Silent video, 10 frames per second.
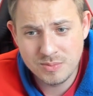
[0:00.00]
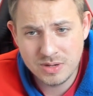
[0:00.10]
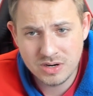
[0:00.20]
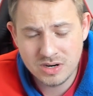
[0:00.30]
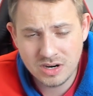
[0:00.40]

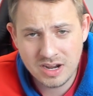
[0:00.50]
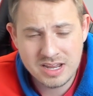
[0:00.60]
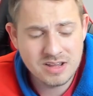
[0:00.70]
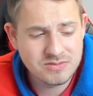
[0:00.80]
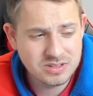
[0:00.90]
mirror. I
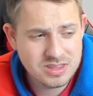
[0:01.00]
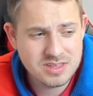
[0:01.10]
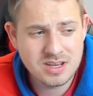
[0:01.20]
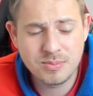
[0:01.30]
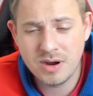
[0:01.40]
definitely
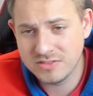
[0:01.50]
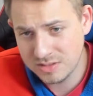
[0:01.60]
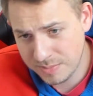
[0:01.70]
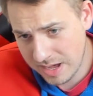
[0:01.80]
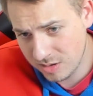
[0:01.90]
think Prophecy
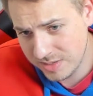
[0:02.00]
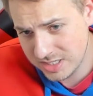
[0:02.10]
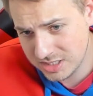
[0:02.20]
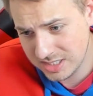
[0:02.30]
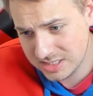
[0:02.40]
Battle
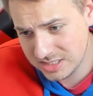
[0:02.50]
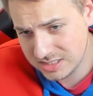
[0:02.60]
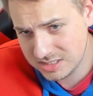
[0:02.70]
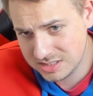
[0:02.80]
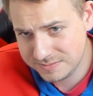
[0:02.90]
Mage likes
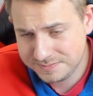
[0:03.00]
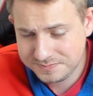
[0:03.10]
this.